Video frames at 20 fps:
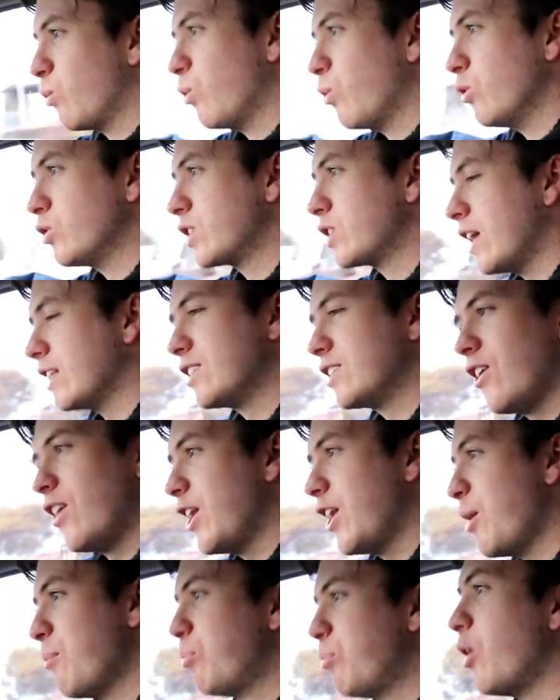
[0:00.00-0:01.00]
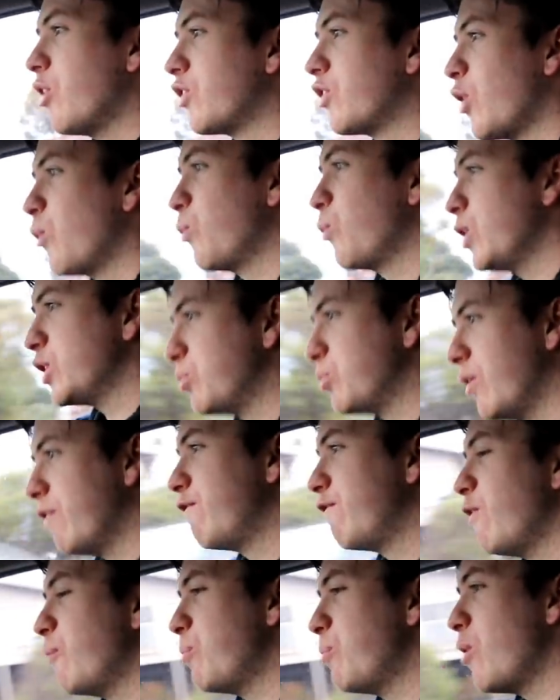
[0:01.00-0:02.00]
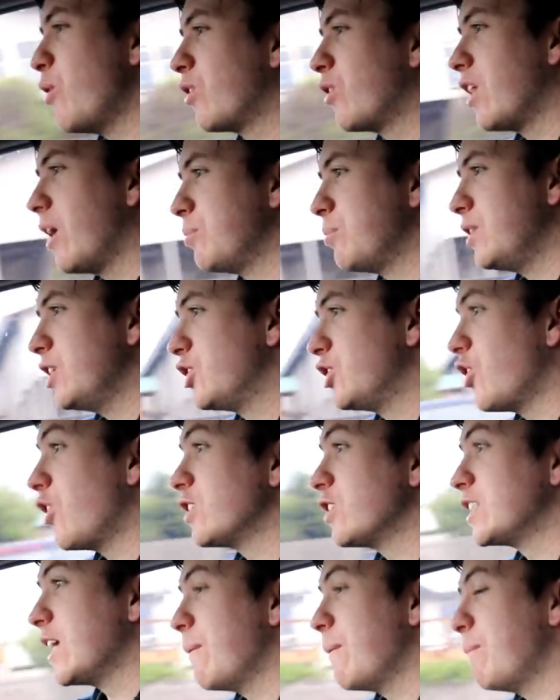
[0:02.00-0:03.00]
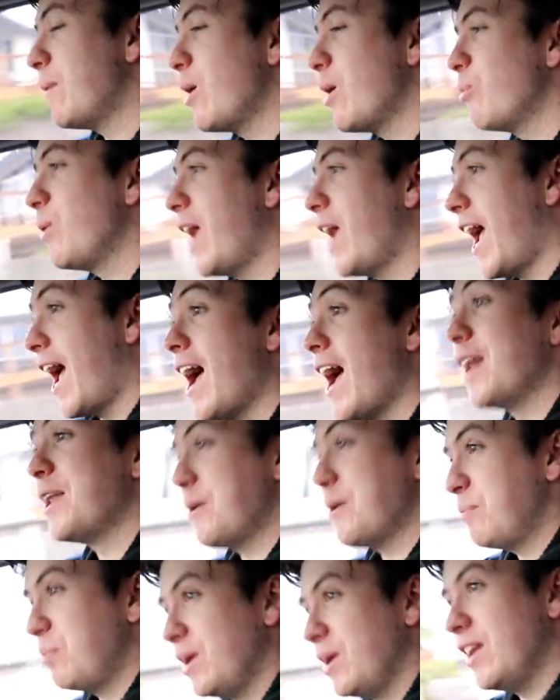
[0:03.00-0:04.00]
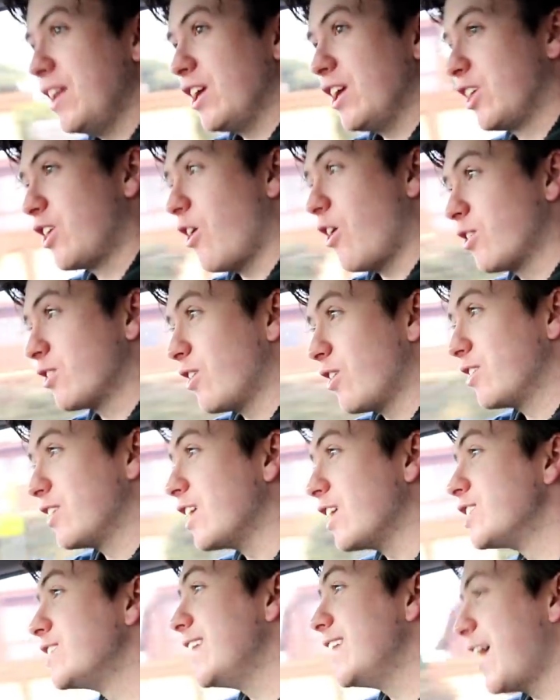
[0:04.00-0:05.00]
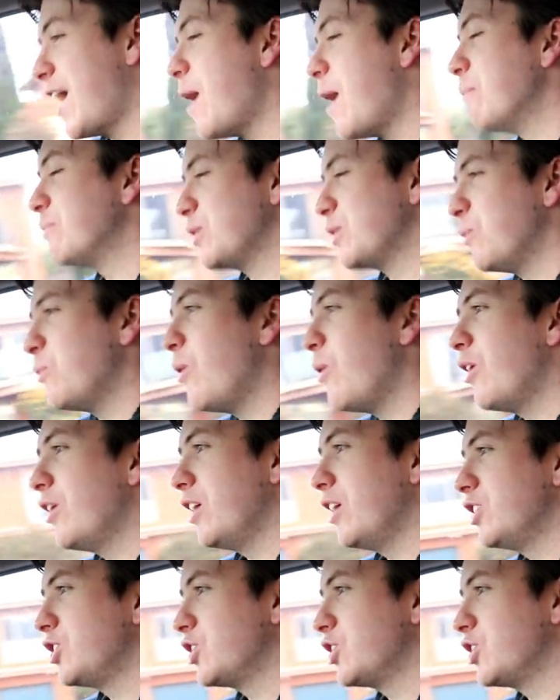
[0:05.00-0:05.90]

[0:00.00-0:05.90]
Roos can't sign a bloke, the Richmond Football Club did chokes, and Murray had a bit of coke, don't touch the arms or what a